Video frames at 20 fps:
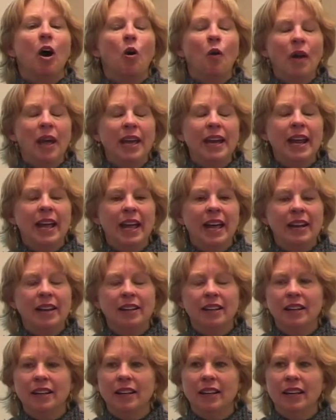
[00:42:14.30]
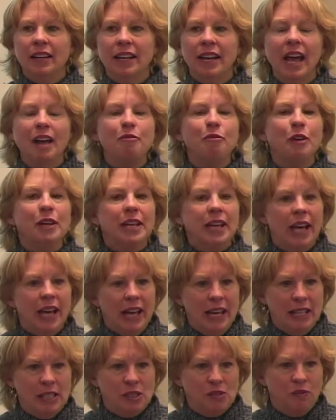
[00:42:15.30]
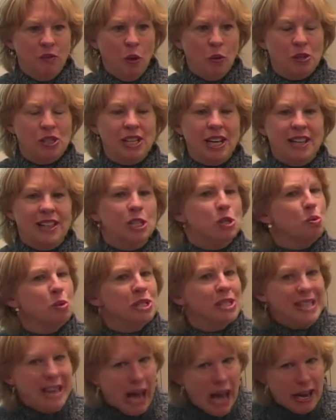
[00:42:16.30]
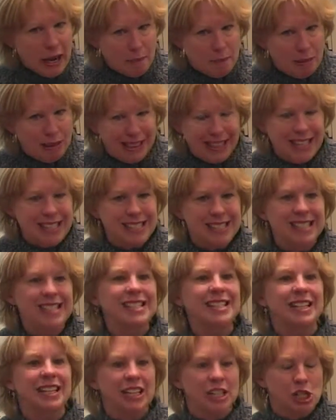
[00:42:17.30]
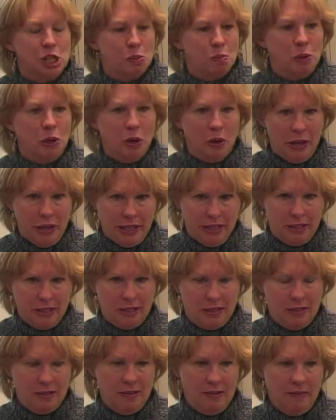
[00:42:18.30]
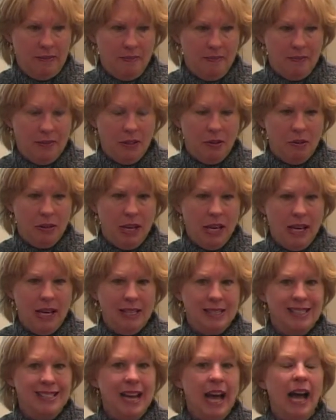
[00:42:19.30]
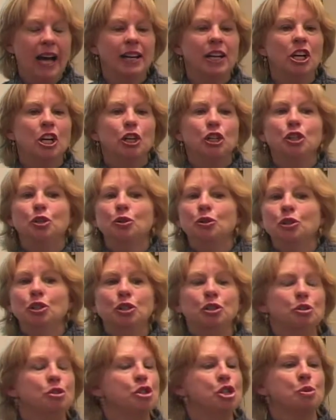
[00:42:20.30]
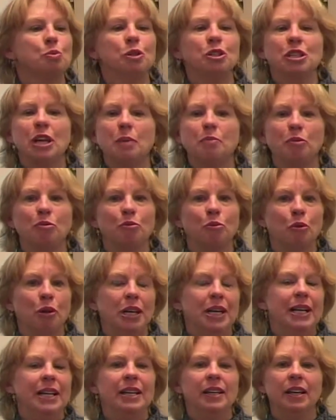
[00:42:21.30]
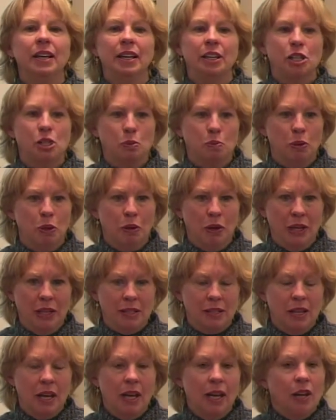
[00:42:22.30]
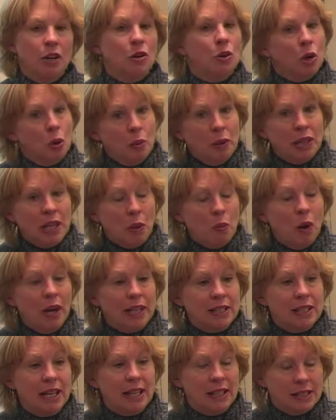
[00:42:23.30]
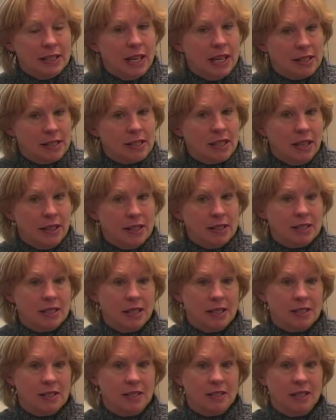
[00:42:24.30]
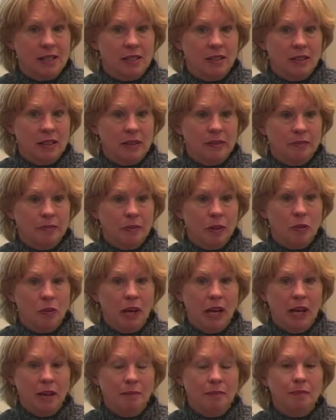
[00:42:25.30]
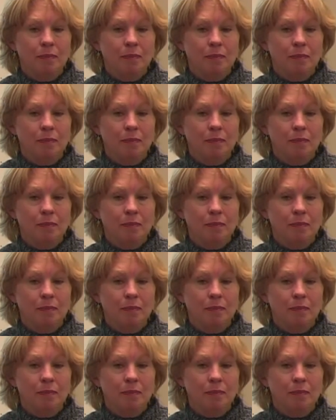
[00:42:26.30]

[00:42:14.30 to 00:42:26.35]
in every case, folks say this was not a pleasant experience. Okay? It's not your usual type of reading experience, nor would they want to take a test on this necessarily. Okay?